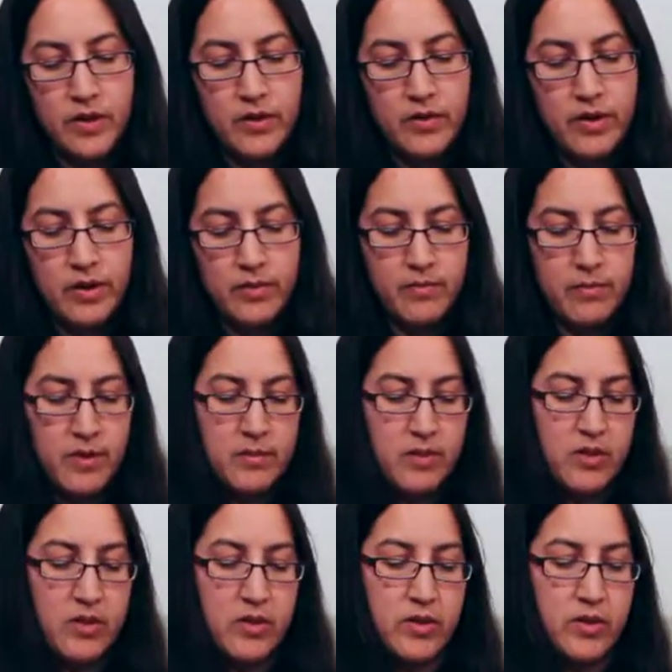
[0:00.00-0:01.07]
All right, maybe
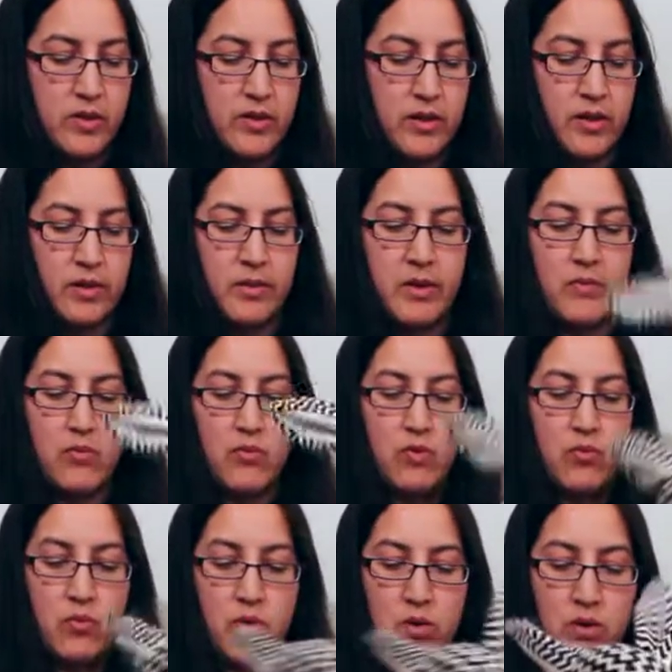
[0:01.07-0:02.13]
just a little bit more
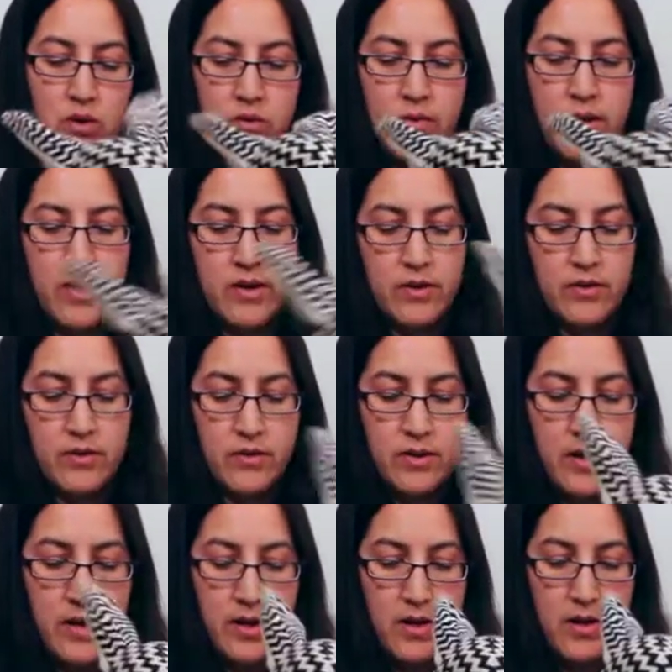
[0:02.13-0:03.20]
wool around
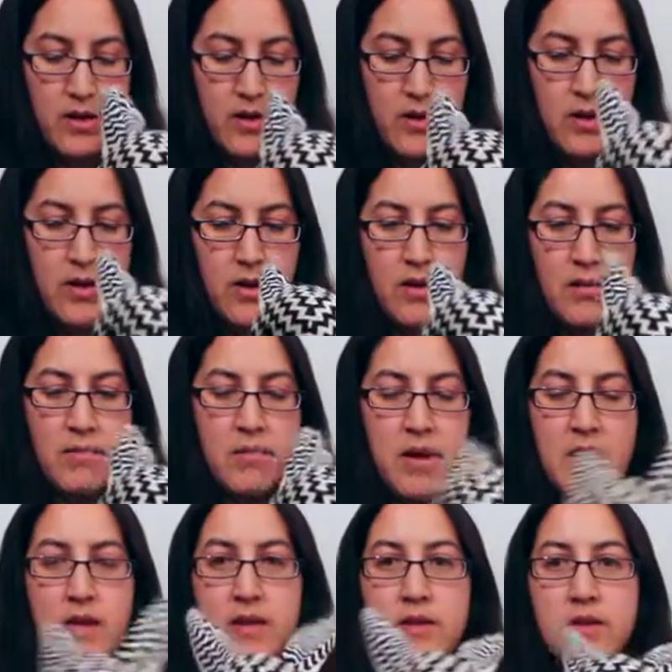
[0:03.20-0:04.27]
the
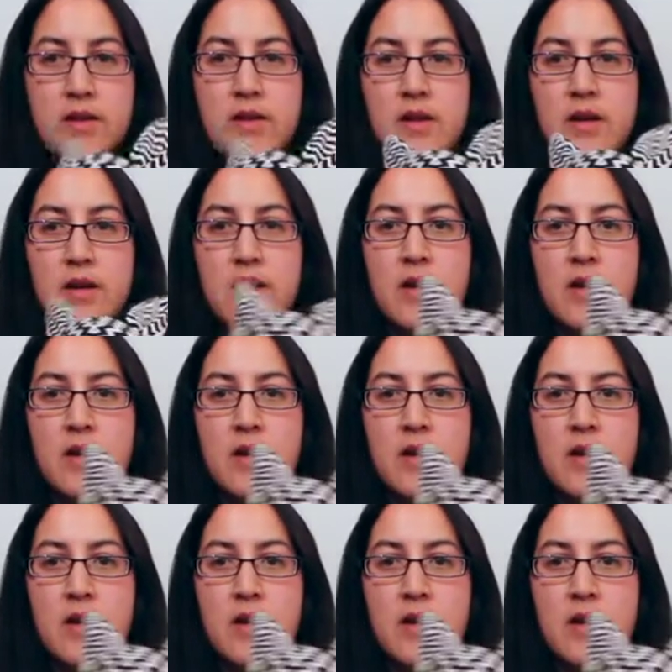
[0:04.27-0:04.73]
base,